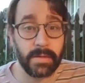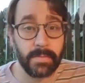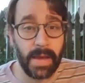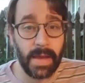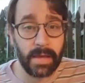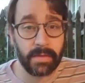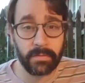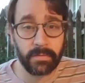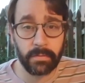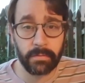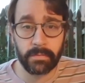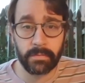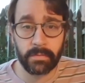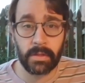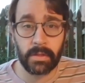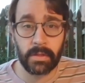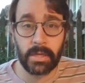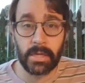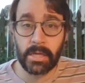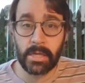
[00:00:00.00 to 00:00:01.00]
masters,
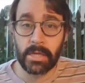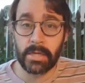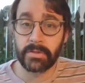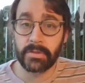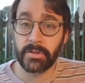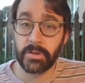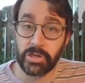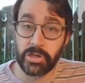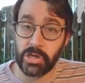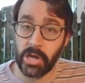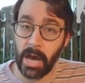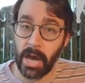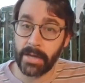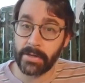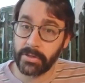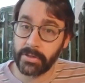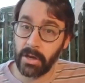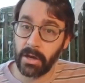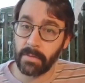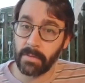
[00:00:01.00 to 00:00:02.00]
to not
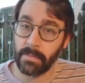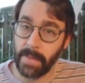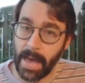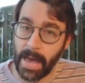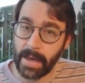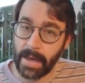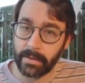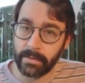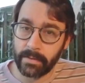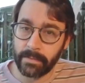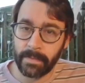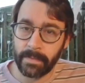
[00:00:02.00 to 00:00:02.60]
talk back,